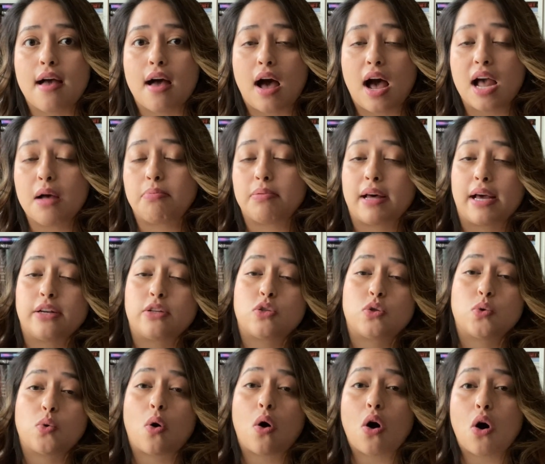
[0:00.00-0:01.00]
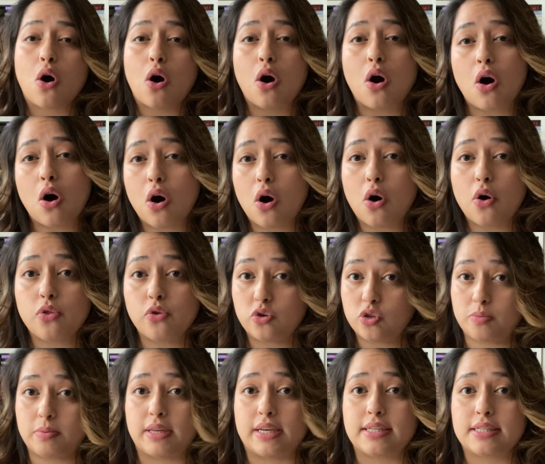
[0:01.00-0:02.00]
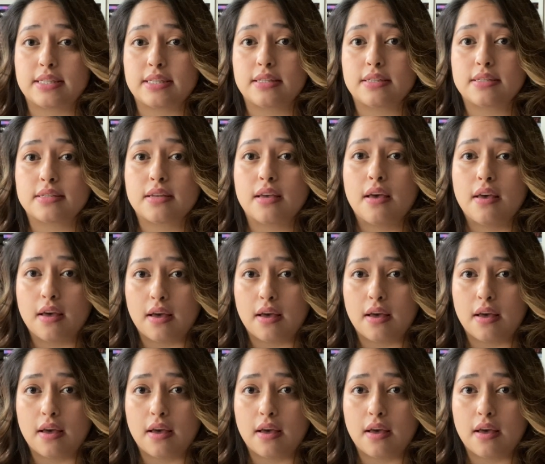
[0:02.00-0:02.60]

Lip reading: I applied to all those places.